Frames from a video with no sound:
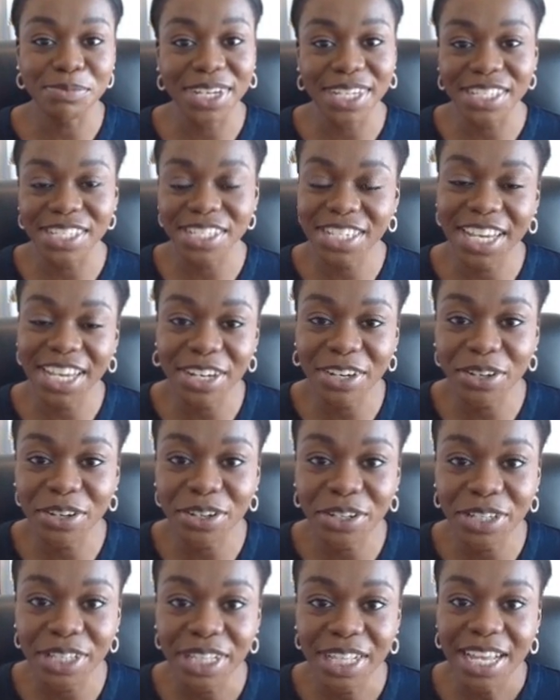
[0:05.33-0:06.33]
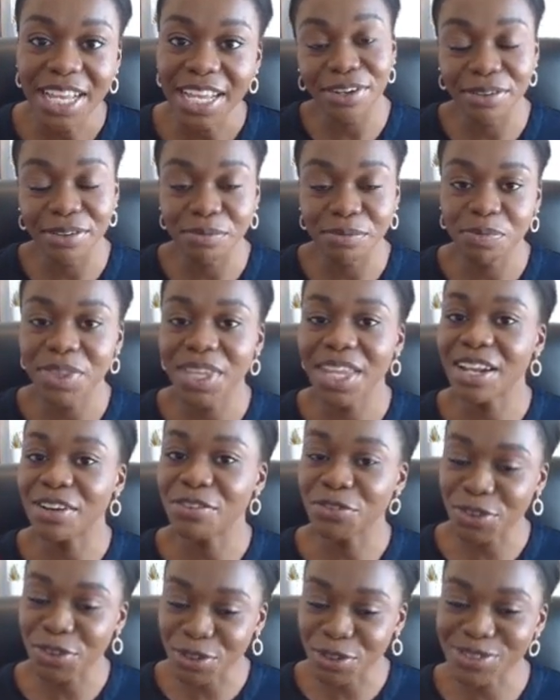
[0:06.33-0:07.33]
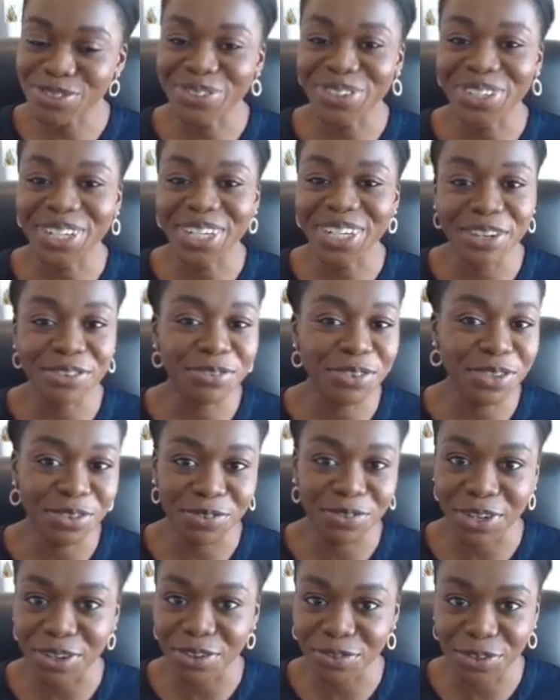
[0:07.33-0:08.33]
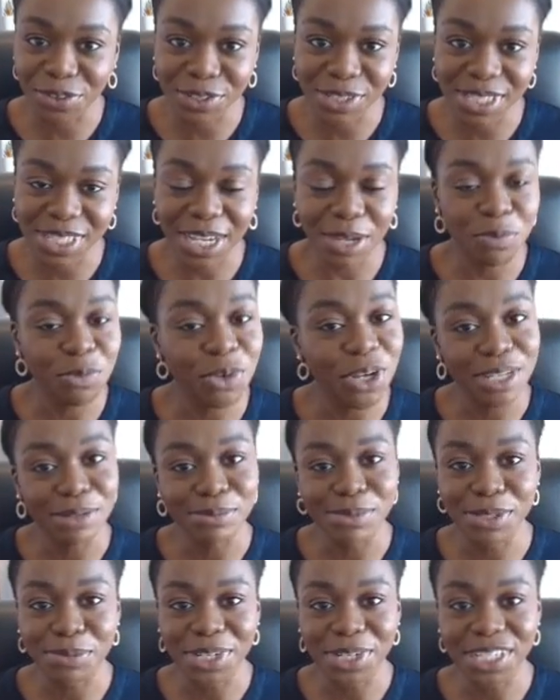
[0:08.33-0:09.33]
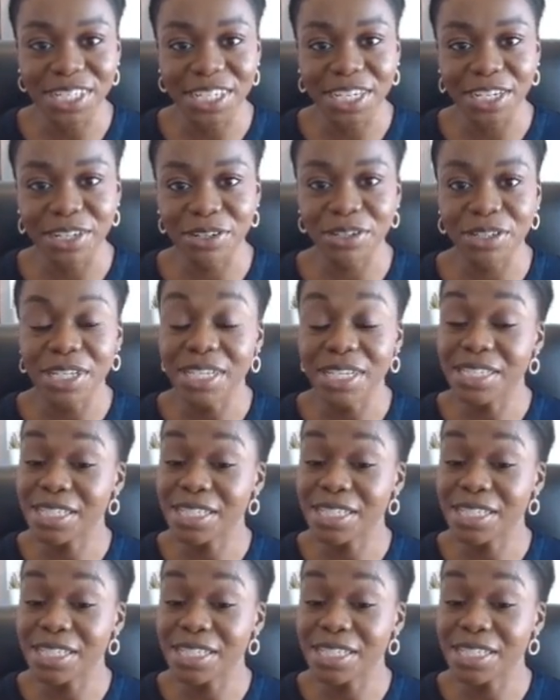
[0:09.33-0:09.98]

my channel. And for those who are here for the very first time, welcome to my channel.